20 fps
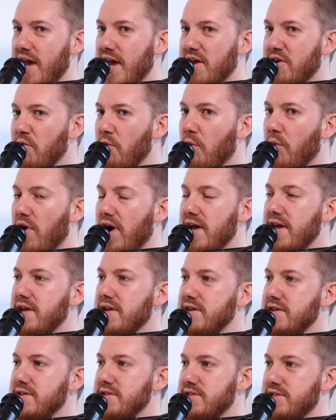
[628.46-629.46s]
like what
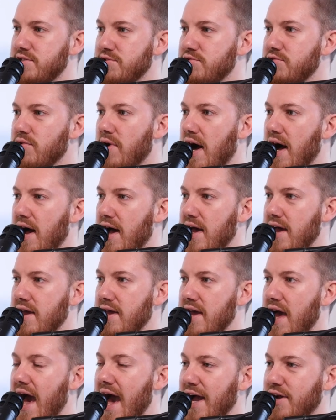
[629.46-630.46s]
do
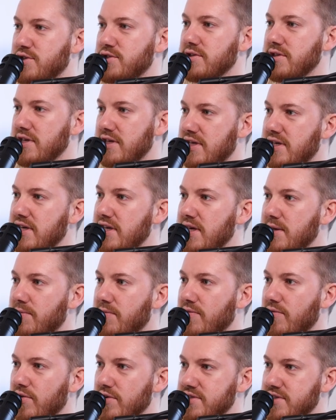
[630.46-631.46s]
I actually keep
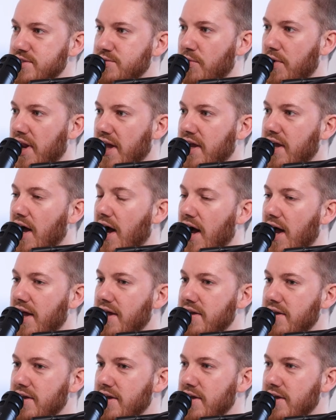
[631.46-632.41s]
versus what I cut.